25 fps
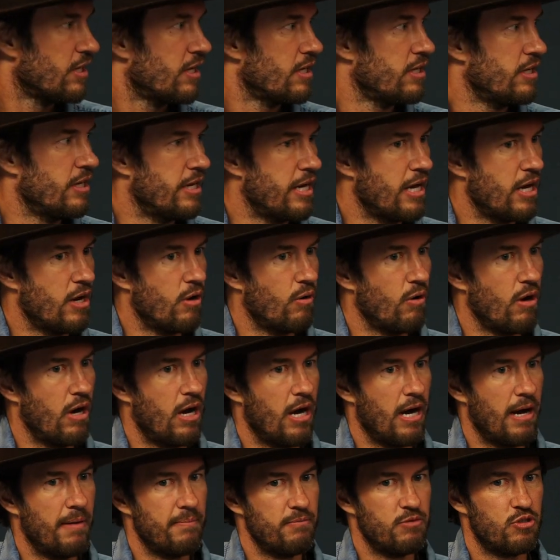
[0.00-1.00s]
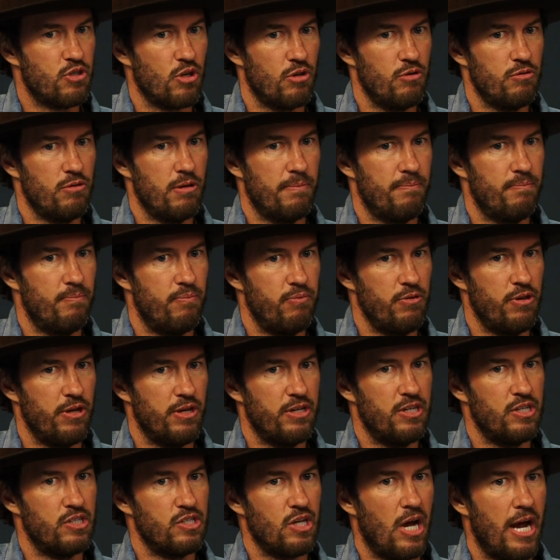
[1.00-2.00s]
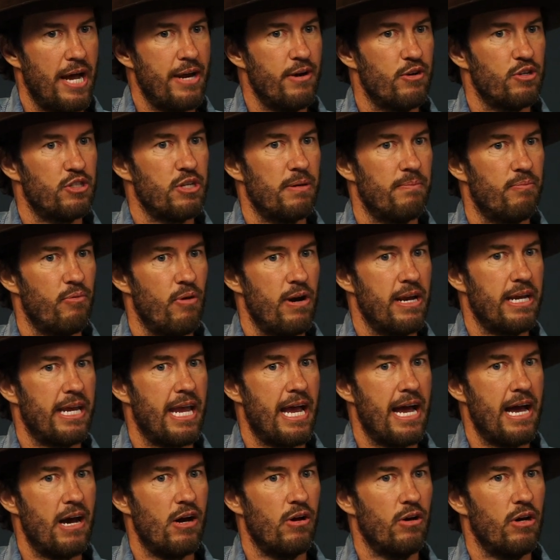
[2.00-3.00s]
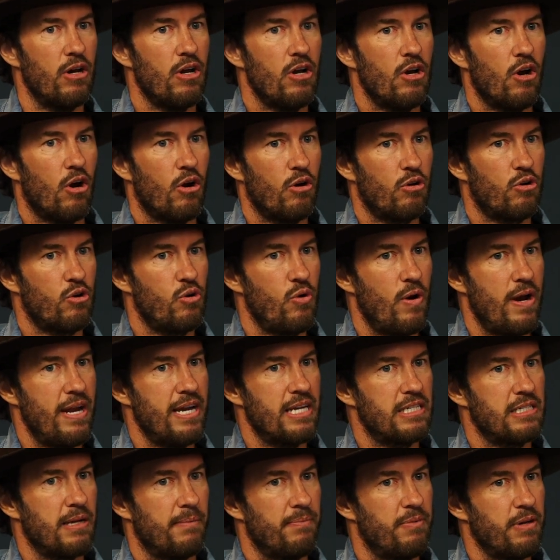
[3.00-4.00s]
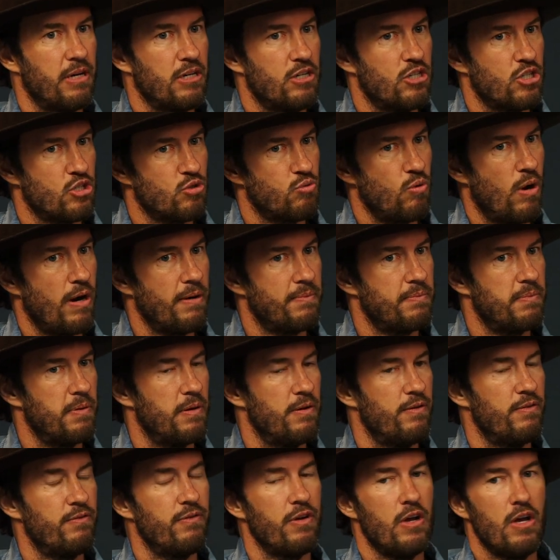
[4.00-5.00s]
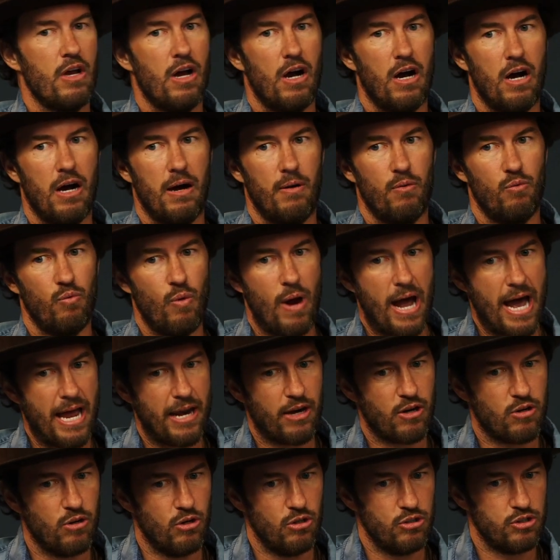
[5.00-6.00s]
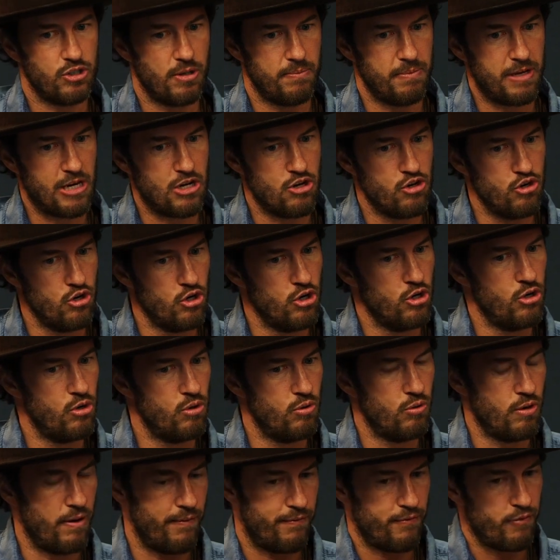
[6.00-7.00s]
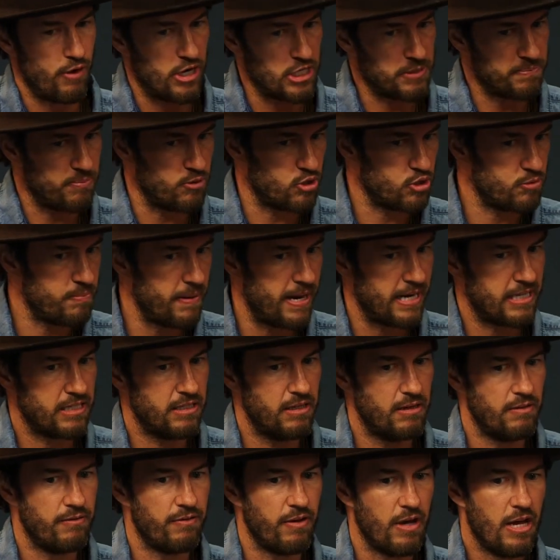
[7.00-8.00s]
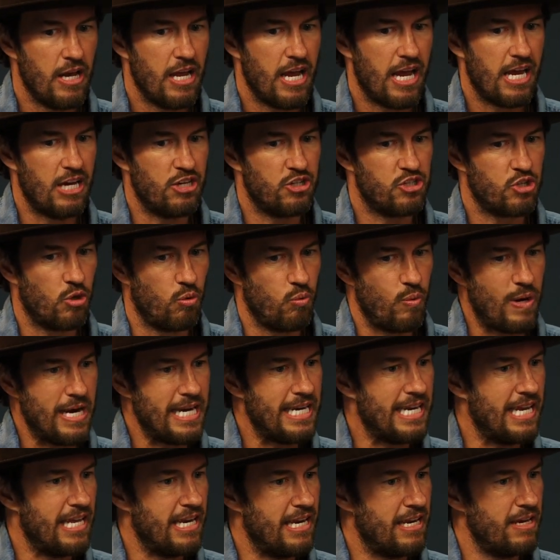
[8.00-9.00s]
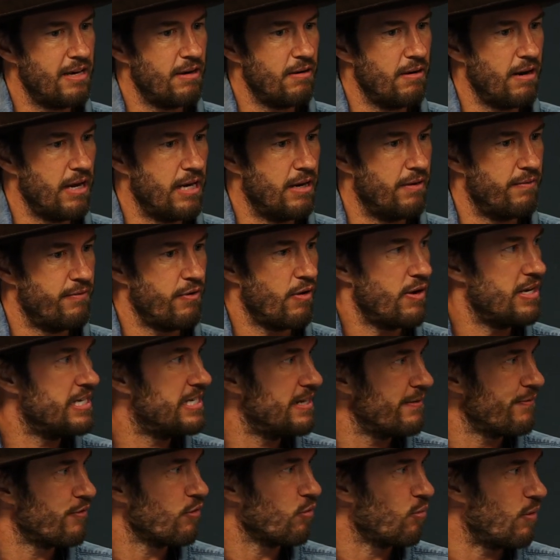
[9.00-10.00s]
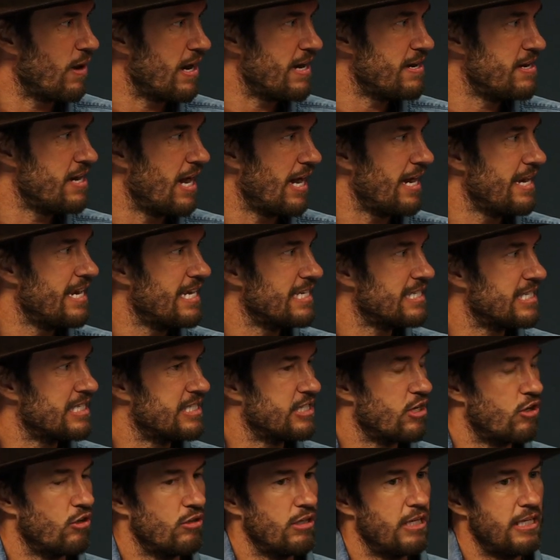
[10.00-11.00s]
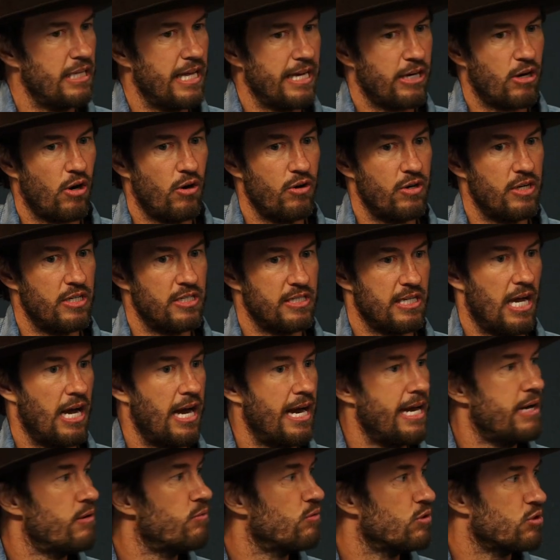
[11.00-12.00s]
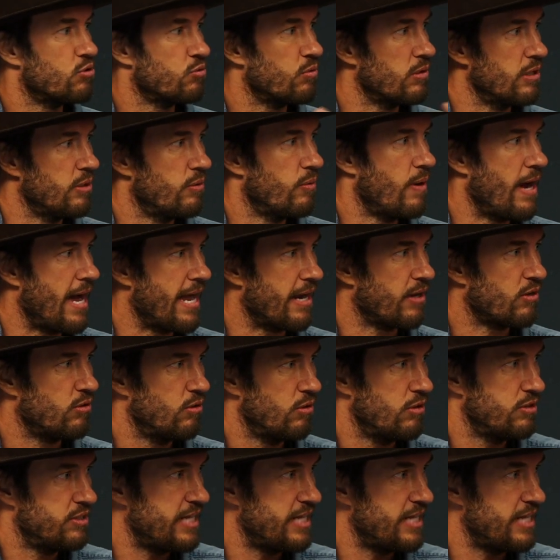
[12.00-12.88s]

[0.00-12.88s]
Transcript: You know, so the designers that break out are creating something disruptive, radical, something new, a fresh perspective. And so we did it in a very different way, not necessarily like our design was really radical.